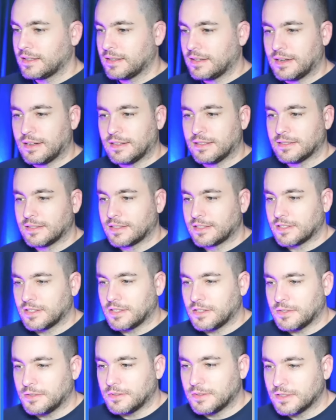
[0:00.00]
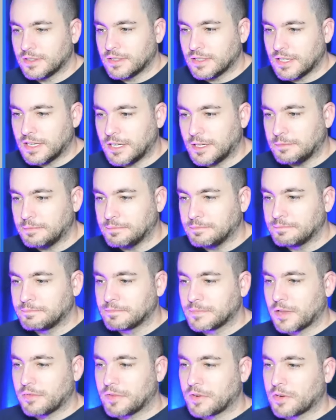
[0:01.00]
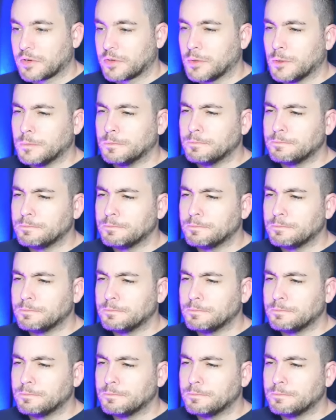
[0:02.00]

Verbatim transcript: Ah, so, um, yeah, very cool.